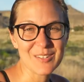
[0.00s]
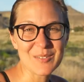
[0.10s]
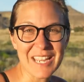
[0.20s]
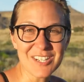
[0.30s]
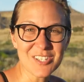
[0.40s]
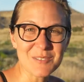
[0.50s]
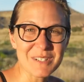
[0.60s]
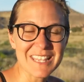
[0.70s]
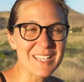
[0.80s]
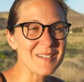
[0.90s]
location
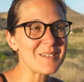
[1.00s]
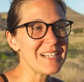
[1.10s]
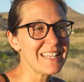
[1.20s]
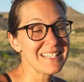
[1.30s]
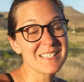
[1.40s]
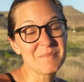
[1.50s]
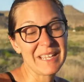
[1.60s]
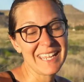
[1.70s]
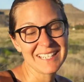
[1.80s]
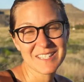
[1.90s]
with you. This is my
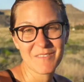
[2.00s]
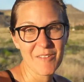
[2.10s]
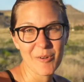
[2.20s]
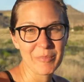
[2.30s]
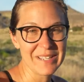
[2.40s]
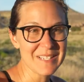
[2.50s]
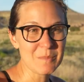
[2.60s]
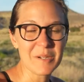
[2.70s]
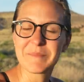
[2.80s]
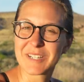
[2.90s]
aunt's favorite place
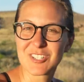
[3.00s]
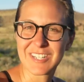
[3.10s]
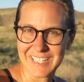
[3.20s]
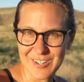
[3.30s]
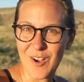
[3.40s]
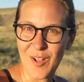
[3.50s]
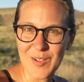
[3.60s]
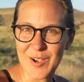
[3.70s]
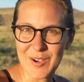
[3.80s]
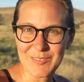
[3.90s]
pretty much in all
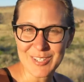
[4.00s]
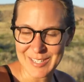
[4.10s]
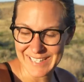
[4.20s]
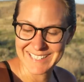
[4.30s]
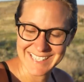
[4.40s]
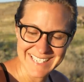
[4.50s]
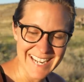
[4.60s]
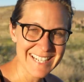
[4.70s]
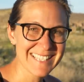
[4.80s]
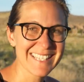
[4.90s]
of the United
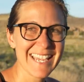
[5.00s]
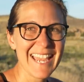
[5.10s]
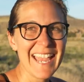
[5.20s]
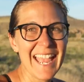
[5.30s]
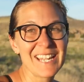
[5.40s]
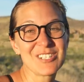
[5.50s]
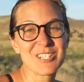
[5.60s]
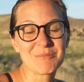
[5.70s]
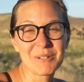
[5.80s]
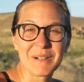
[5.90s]
States. And she
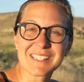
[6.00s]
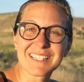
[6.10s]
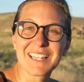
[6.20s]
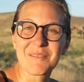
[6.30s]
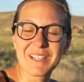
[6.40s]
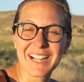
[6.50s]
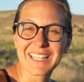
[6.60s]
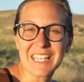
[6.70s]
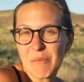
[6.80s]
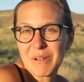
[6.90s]
has requested that we kind
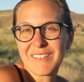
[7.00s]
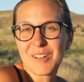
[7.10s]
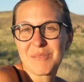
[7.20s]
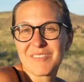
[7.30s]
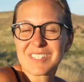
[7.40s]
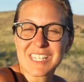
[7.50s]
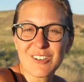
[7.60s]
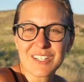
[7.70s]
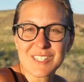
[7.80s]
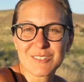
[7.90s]
of keep it a little bit of a
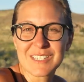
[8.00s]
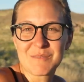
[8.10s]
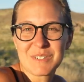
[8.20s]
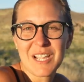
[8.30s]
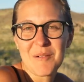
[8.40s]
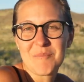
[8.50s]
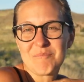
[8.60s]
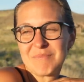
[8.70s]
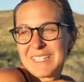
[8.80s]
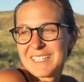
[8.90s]
secret so it doesn't become
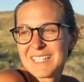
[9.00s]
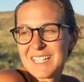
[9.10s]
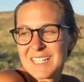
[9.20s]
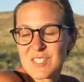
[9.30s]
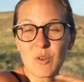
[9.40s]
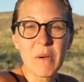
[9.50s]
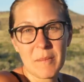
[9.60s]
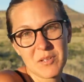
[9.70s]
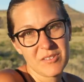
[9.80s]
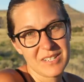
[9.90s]
so
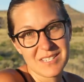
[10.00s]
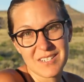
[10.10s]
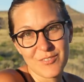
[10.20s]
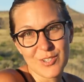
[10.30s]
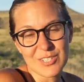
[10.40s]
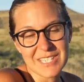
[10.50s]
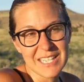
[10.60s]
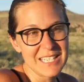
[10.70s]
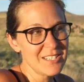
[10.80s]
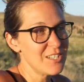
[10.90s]
popular it's difficult to
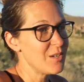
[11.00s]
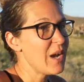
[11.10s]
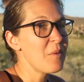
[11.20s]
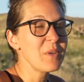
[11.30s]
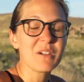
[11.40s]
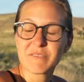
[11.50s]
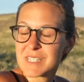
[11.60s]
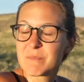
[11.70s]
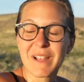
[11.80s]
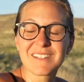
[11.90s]
get into, and we are
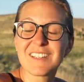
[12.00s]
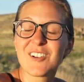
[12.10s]
respecting